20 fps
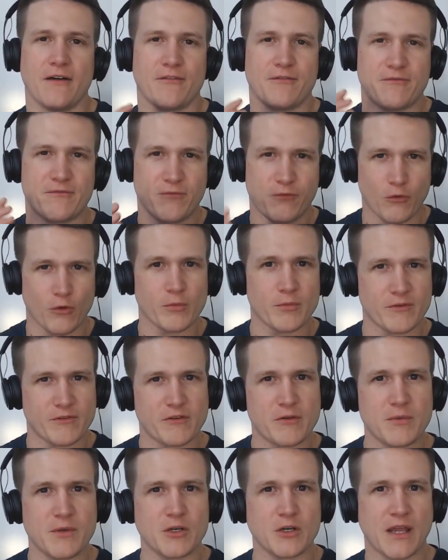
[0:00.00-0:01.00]
form of
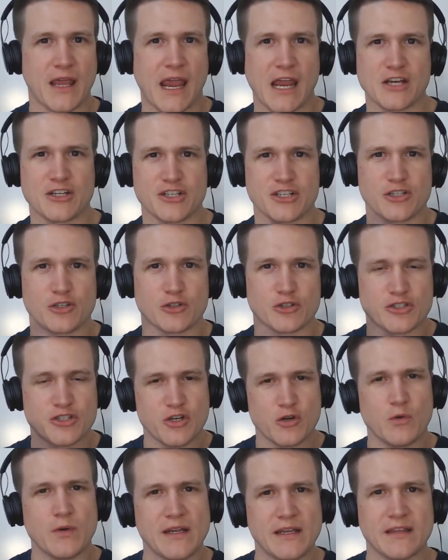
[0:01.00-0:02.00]
communication, you're
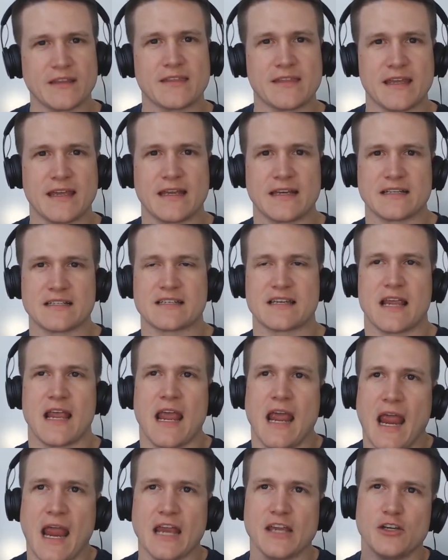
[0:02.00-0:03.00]
doing things
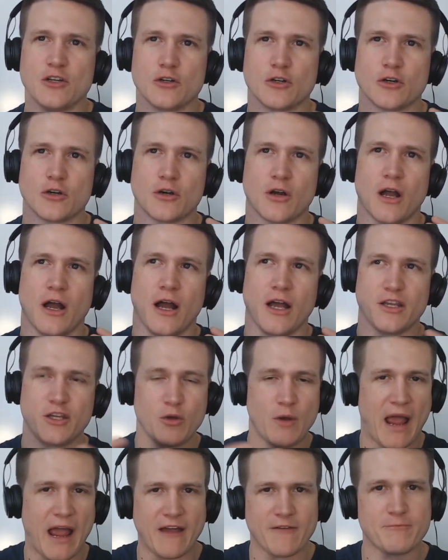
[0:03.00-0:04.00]
and you're
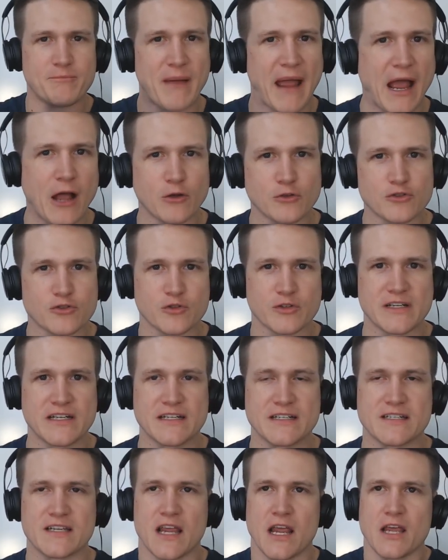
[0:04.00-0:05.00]
you have
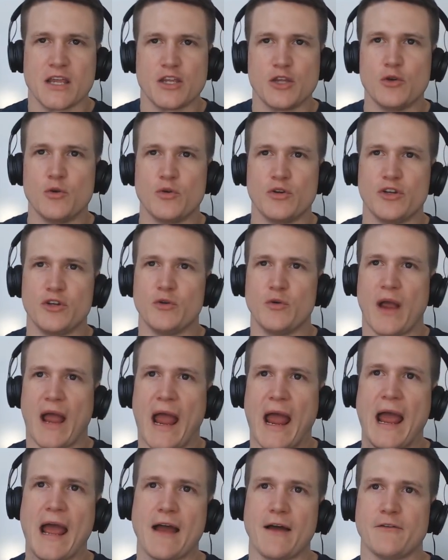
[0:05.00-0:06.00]
boundaries. You
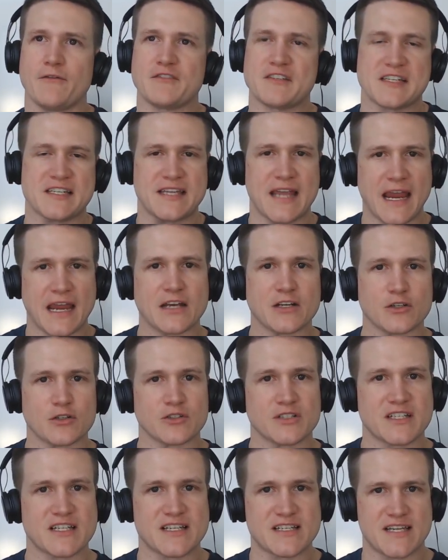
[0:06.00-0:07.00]
have
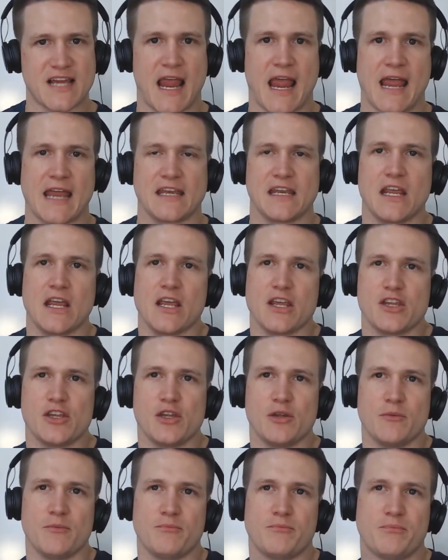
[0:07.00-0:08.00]
standards set,
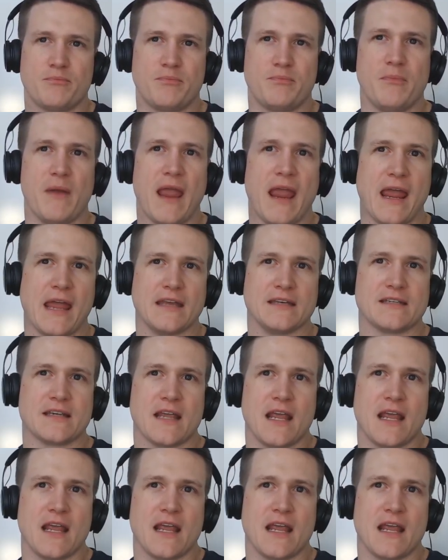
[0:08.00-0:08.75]
and